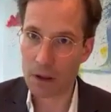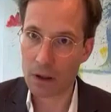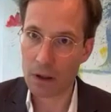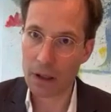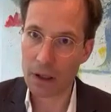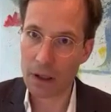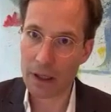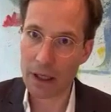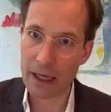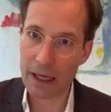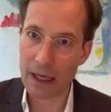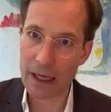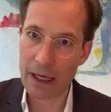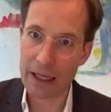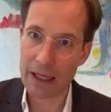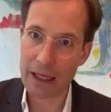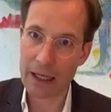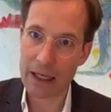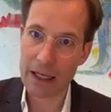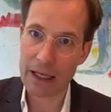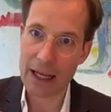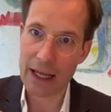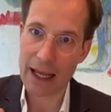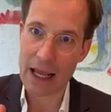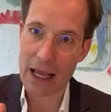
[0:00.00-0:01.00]
in
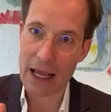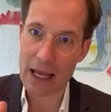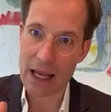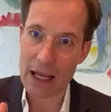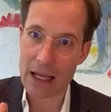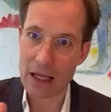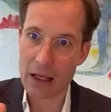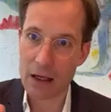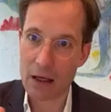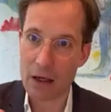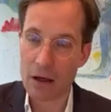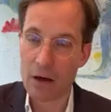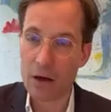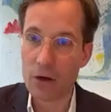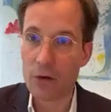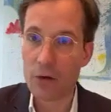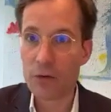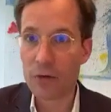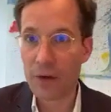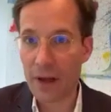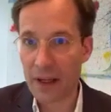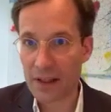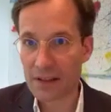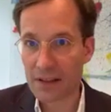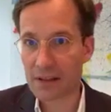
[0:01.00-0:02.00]
a
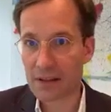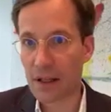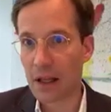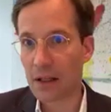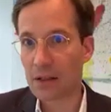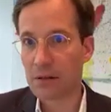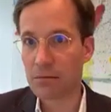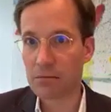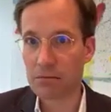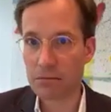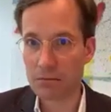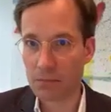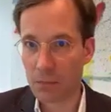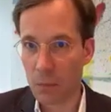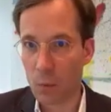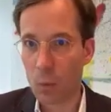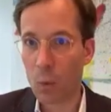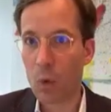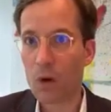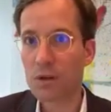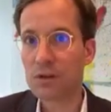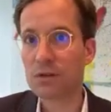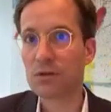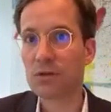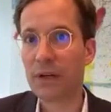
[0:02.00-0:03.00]
phase that
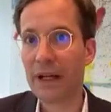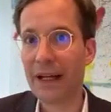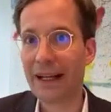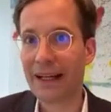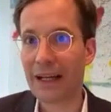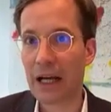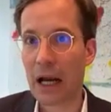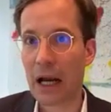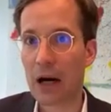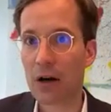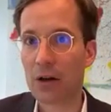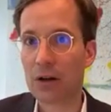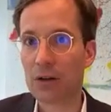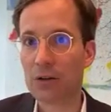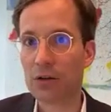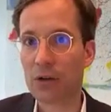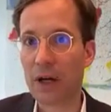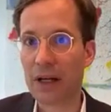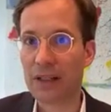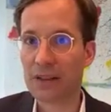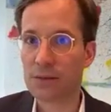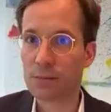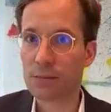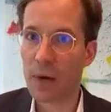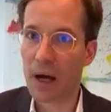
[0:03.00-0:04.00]
wasn't really characterized
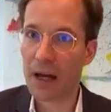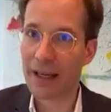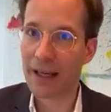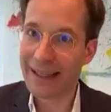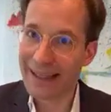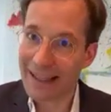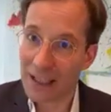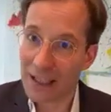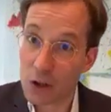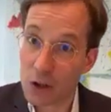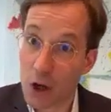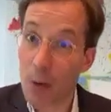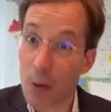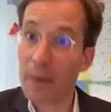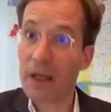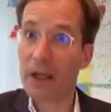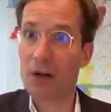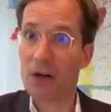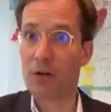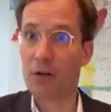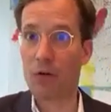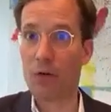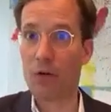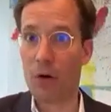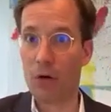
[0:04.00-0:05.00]
by economic
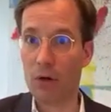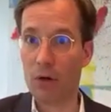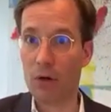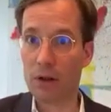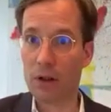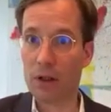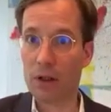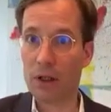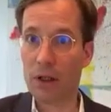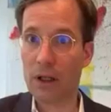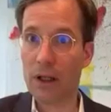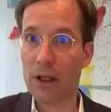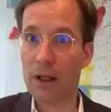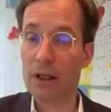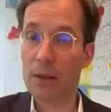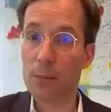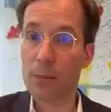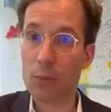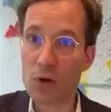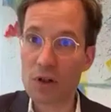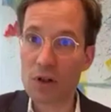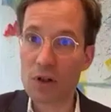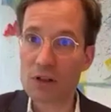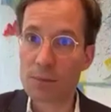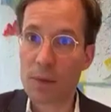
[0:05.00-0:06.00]
growth, the
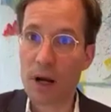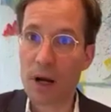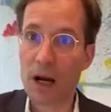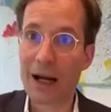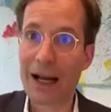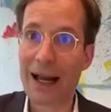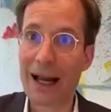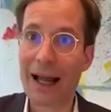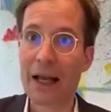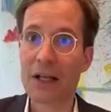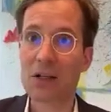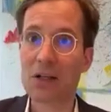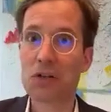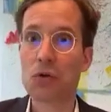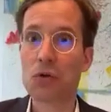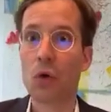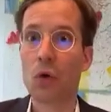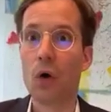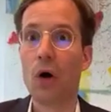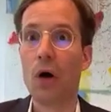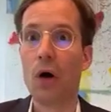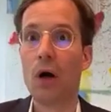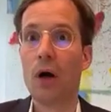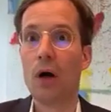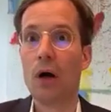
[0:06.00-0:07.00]
Bundesbank had to
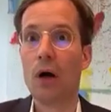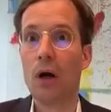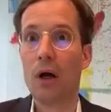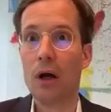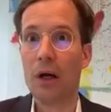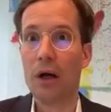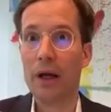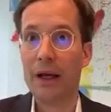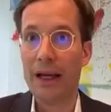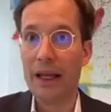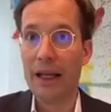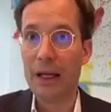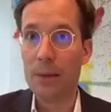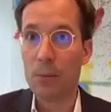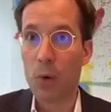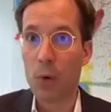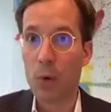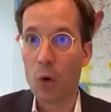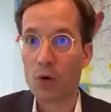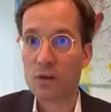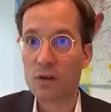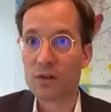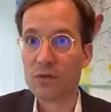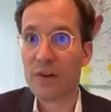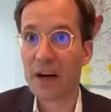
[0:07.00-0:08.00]
impose
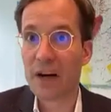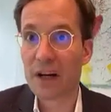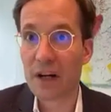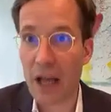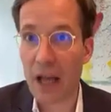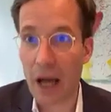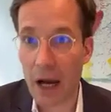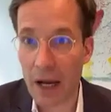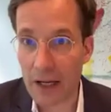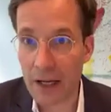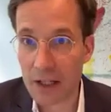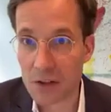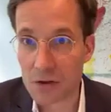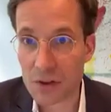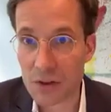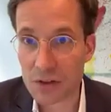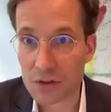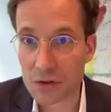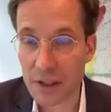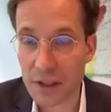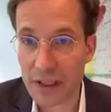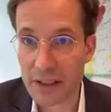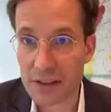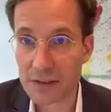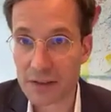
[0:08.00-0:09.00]
very high interest
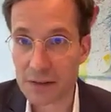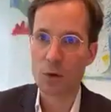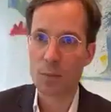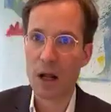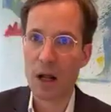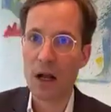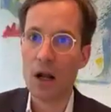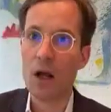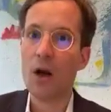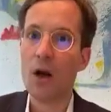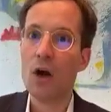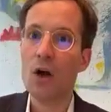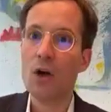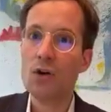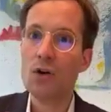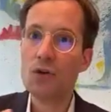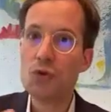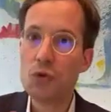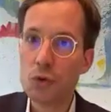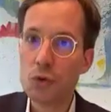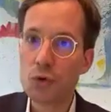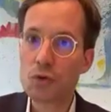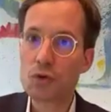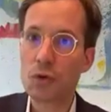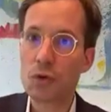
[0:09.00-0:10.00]
rates. Due
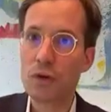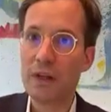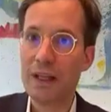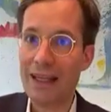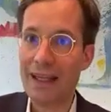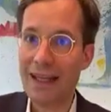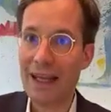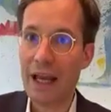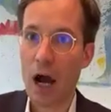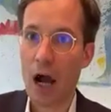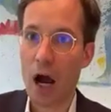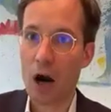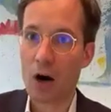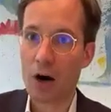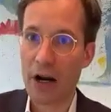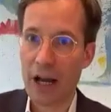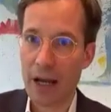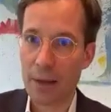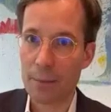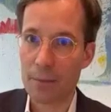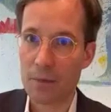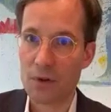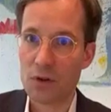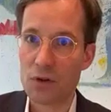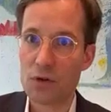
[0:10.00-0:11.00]
to the ERM,
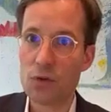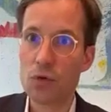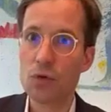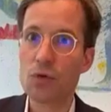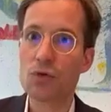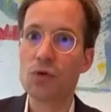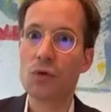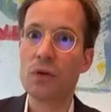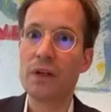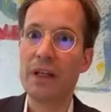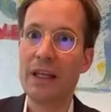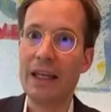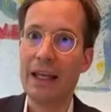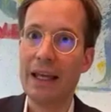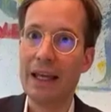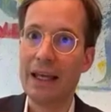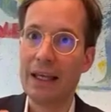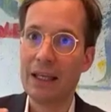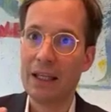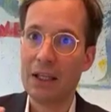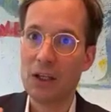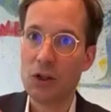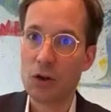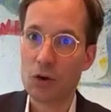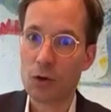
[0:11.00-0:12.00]
due to the
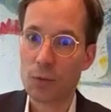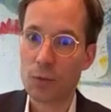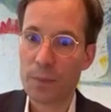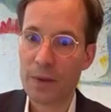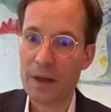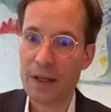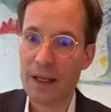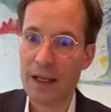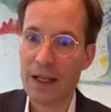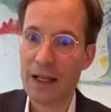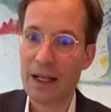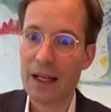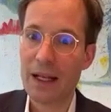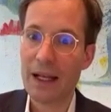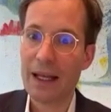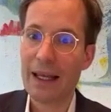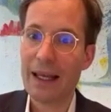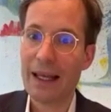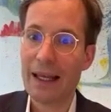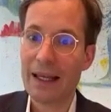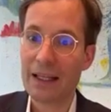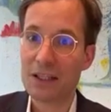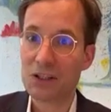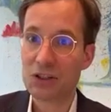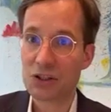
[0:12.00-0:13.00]
European
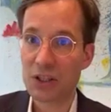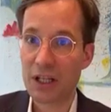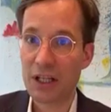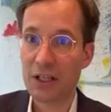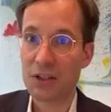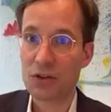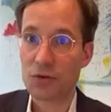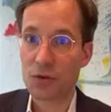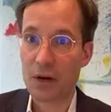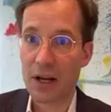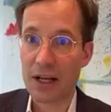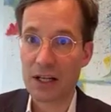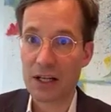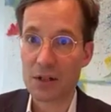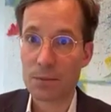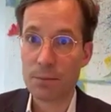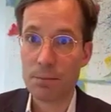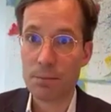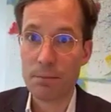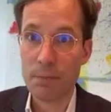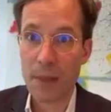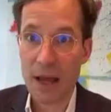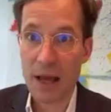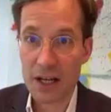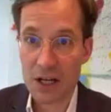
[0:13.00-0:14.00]
Exchange Rate
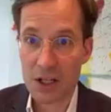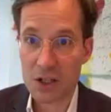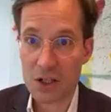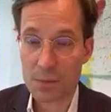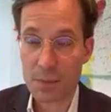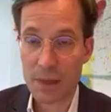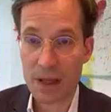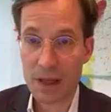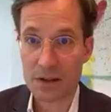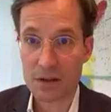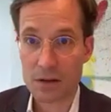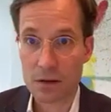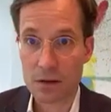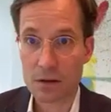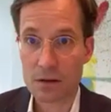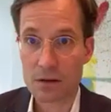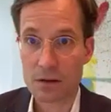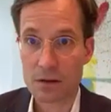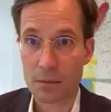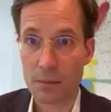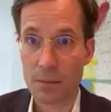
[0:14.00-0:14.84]
Management System,